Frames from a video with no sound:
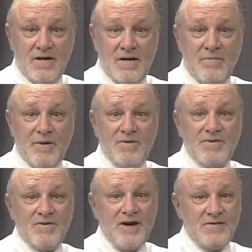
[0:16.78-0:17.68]
Our members
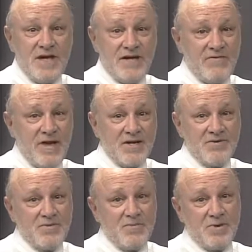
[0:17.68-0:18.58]
derive
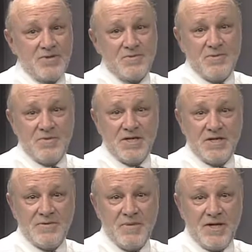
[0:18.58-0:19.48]
satisfaction through personal
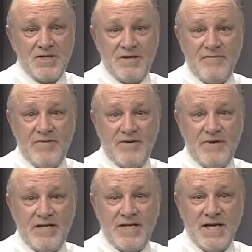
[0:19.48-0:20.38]
participation in
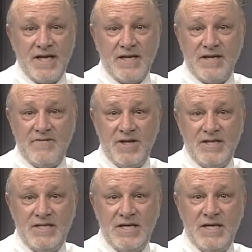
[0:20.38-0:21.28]
fundraising
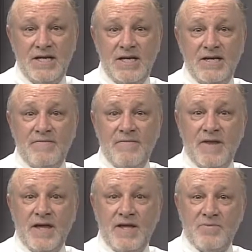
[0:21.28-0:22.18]
activities
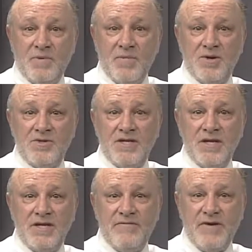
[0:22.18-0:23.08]
and the
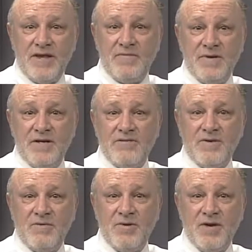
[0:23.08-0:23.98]
promotion and development of
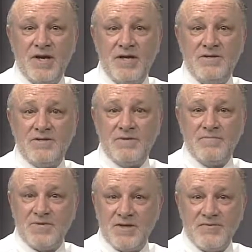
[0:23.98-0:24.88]
community ser
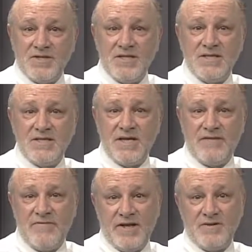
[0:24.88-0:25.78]
services
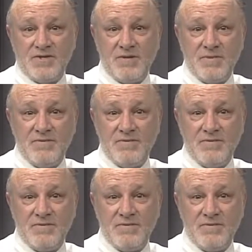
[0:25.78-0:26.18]
and fellowship.